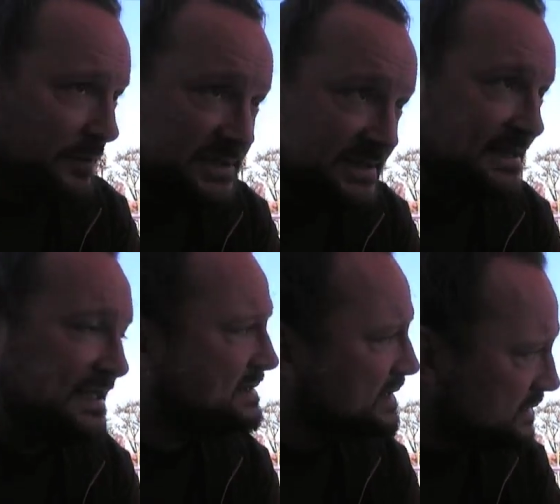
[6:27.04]
from a
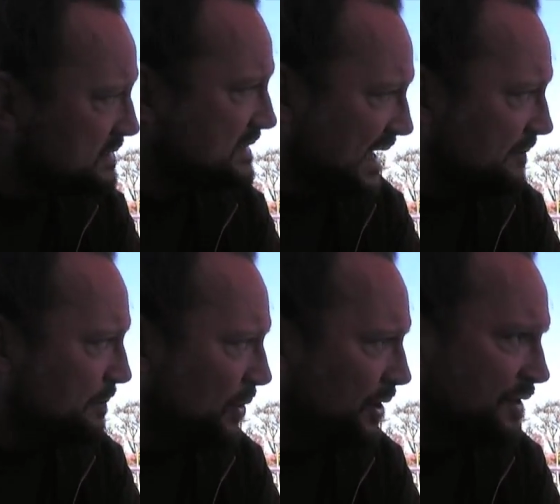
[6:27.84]
statistical
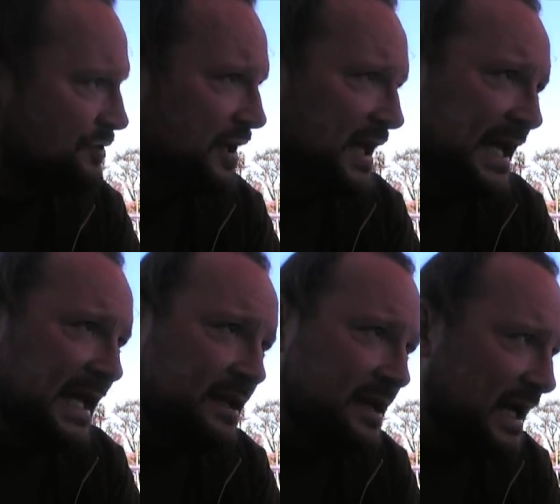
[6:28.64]
standpoint
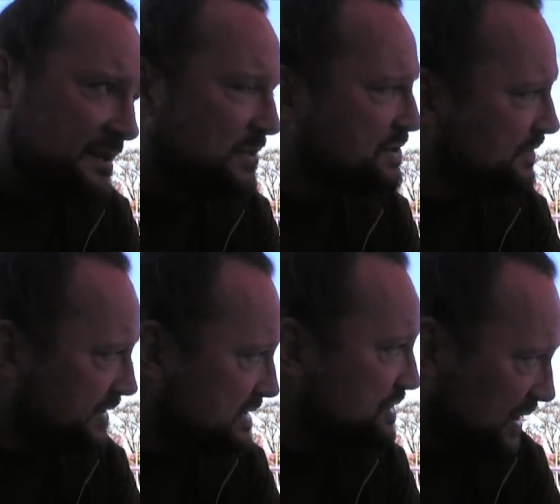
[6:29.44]
in the
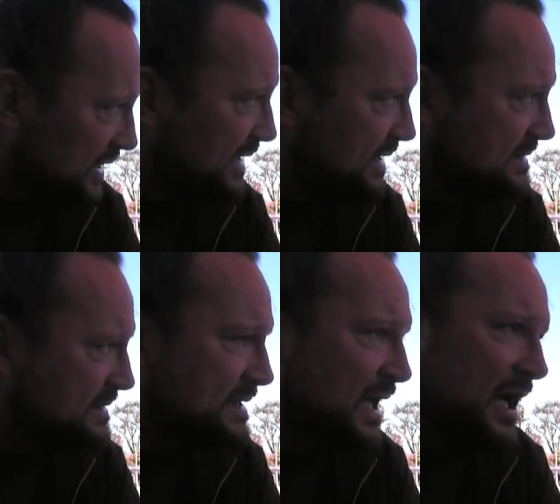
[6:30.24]
atmospheric
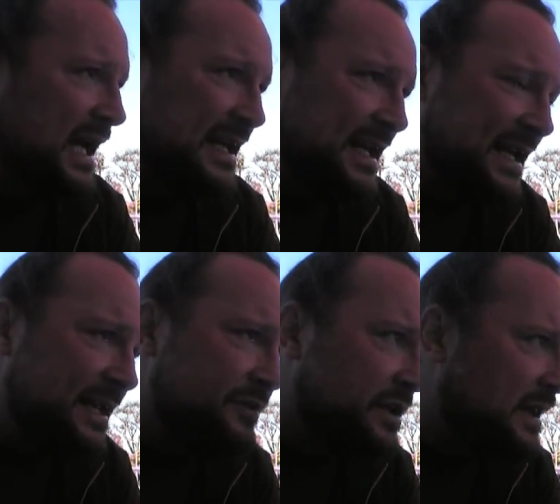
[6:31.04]
studies, and
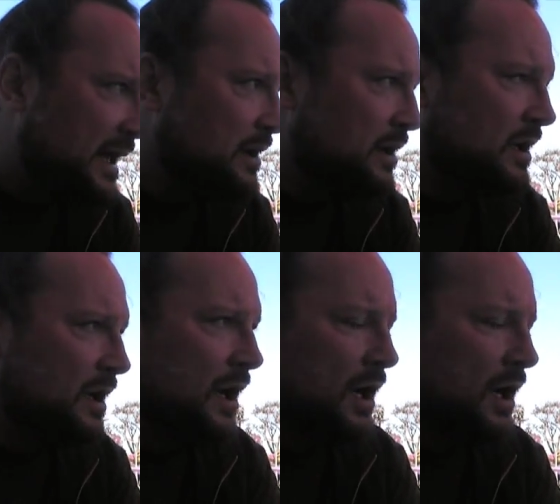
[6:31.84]
even there